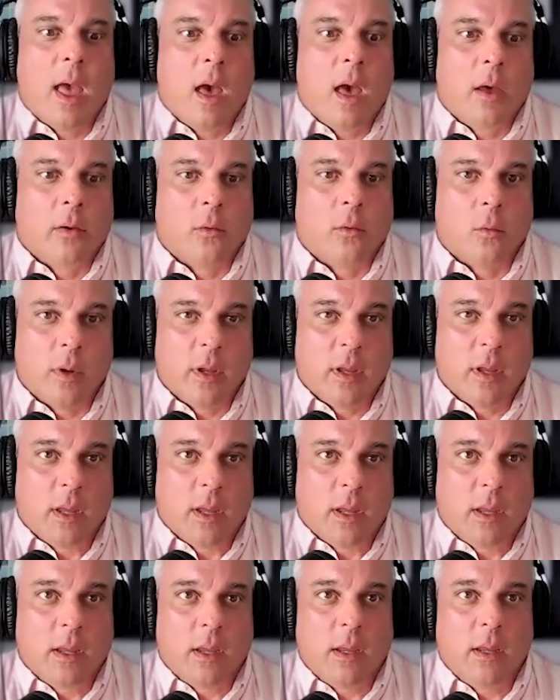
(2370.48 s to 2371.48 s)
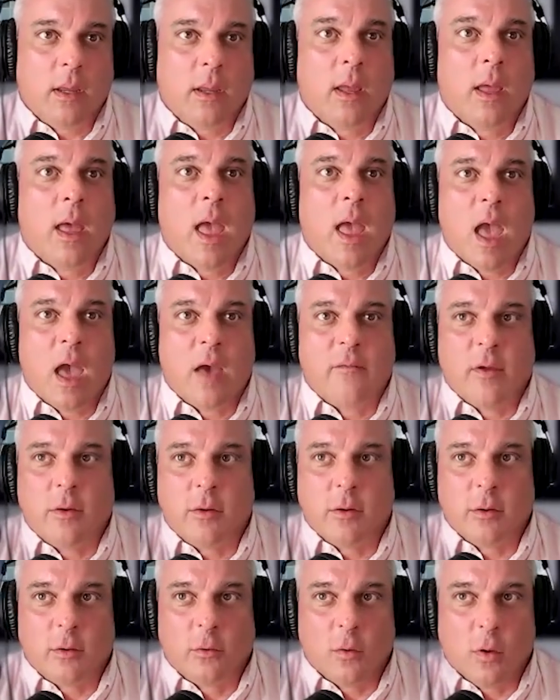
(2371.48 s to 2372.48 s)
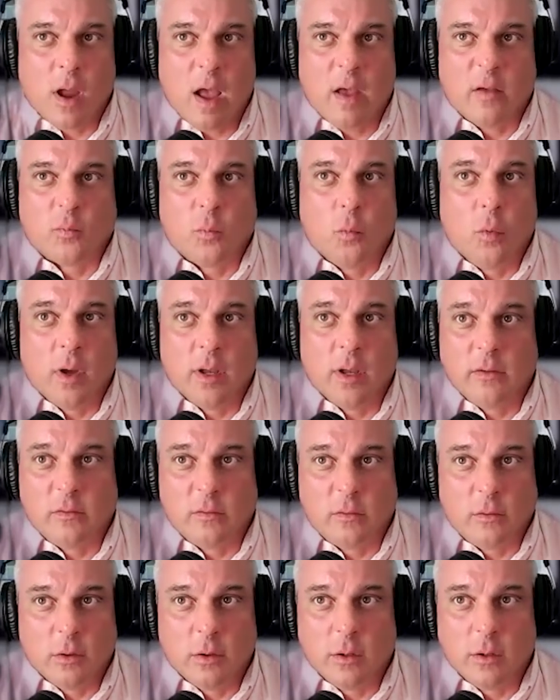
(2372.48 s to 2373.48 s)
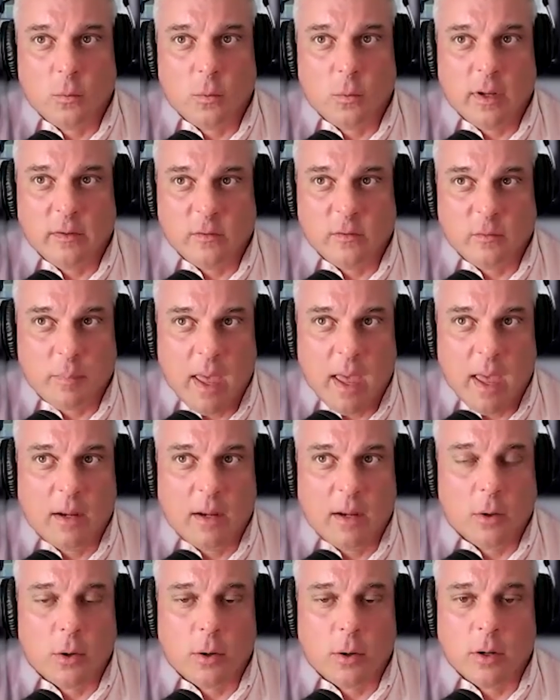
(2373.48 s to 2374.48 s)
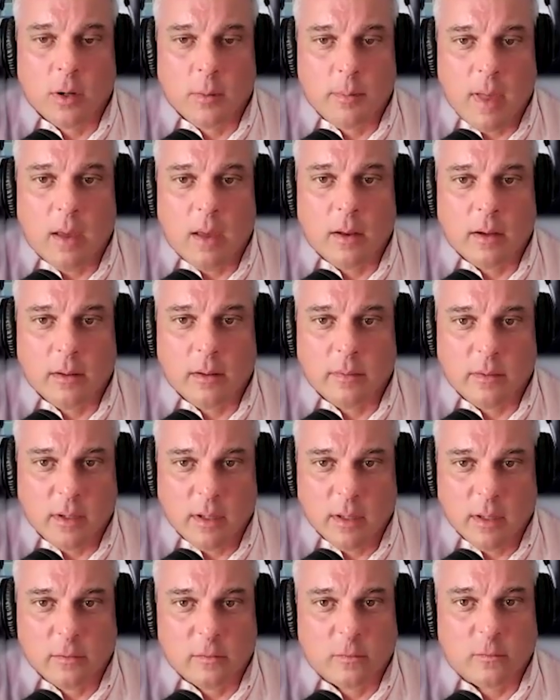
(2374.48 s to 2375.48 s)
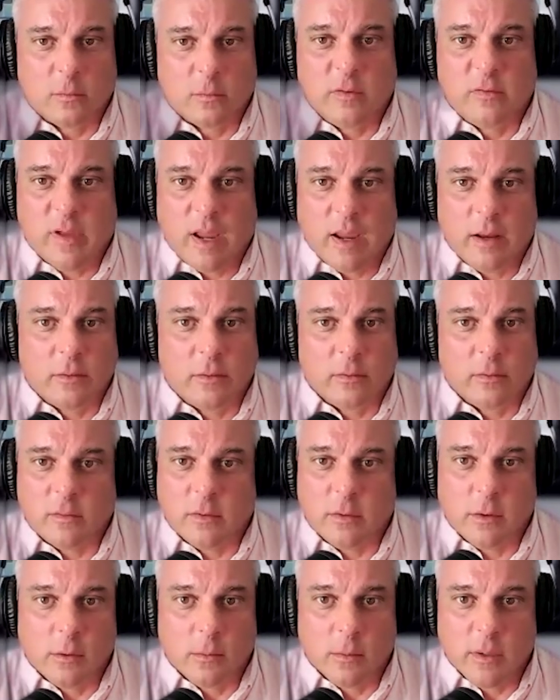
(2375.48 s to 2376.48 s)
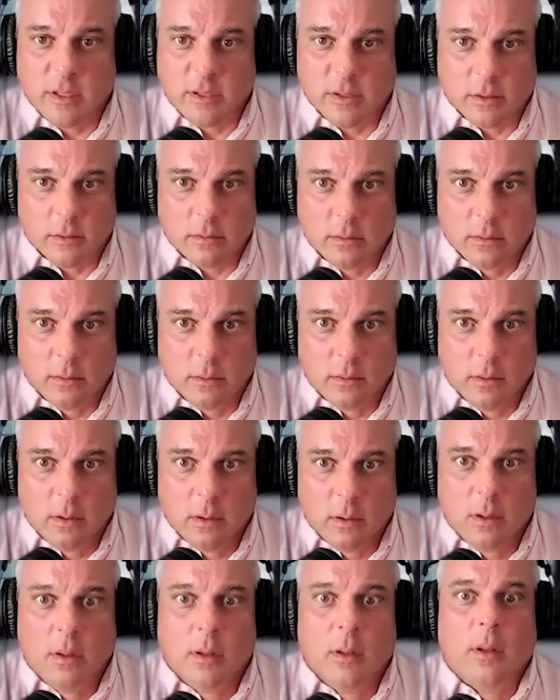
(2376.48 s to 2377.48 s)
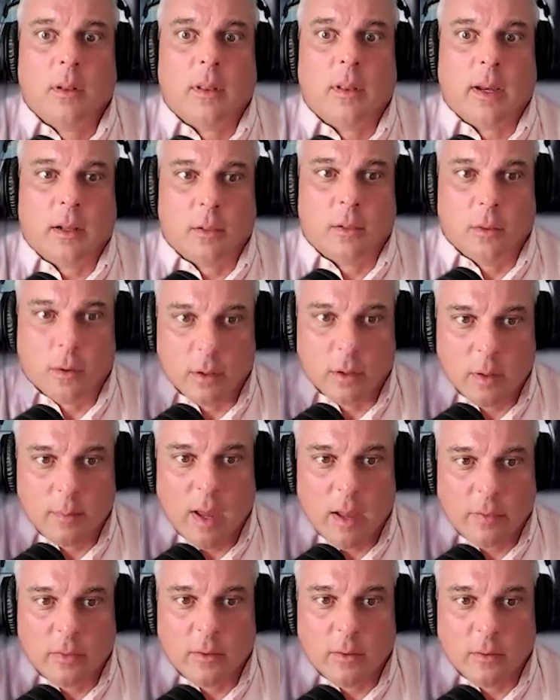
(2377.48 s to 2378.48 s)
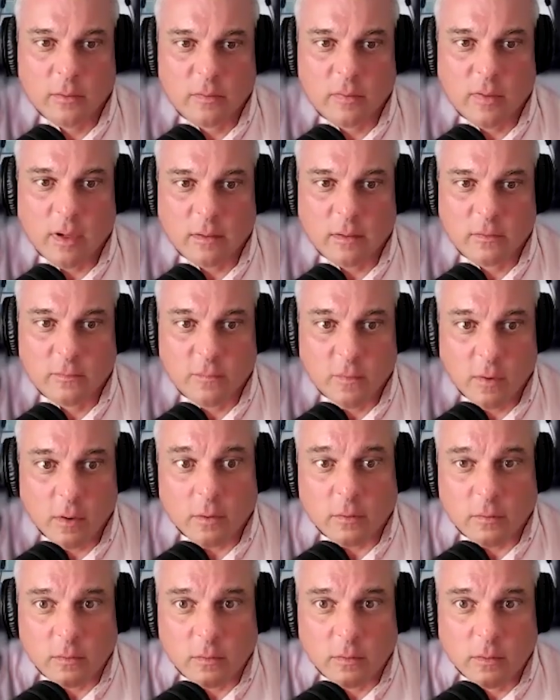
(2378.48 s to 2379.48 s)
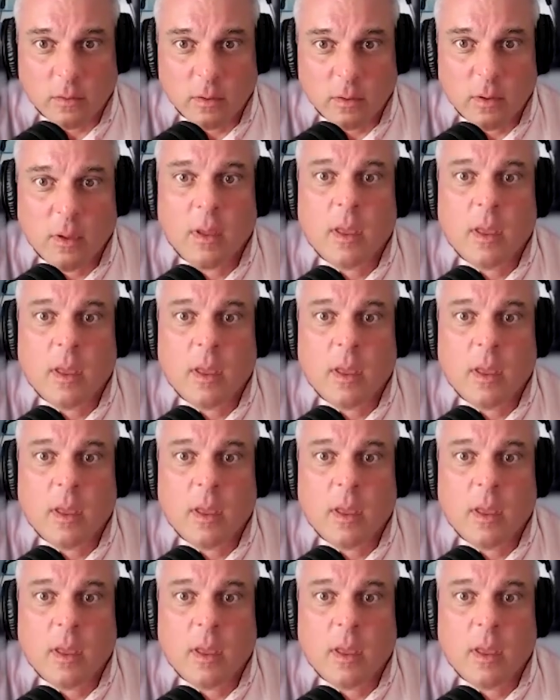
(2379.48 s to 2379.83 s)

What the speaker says: How do we have a good grasp? What is good? What is bad? Learn about the industry standards in your region. Like, learn about those things first.